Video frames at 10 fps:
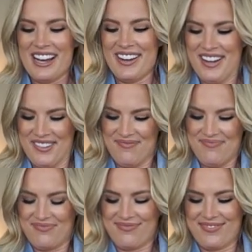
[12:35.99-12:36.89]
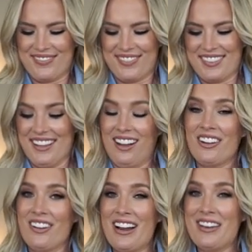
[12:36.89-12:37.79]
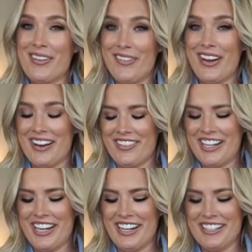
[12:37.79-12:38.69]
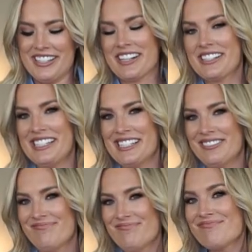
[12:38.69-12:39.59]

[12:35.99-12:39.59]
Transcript: Um, although I am a fan of a Canadian tuxedo.